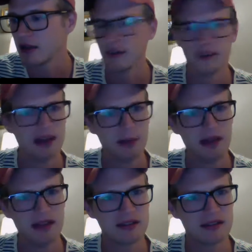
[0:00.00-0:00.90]
Does that
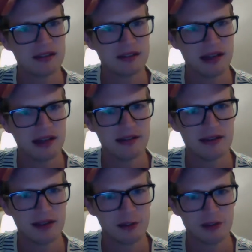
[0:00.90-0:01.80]
make sense?
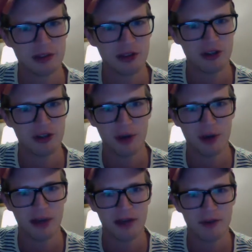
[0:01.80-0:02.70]
I'm sure you probably
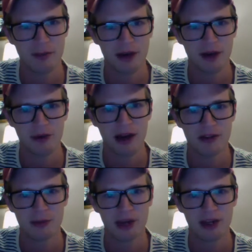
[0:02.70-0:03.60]
have a better
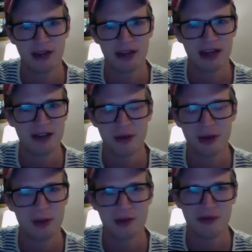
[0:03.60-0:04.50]
grasp on it than I do. It
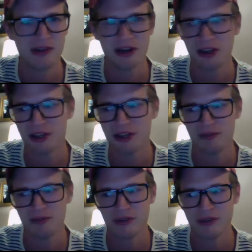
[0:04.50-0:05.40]
was very
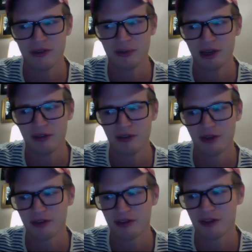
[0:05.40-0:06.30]
confusing to me at
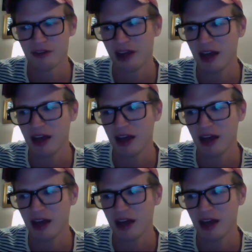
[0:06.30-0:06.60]
first,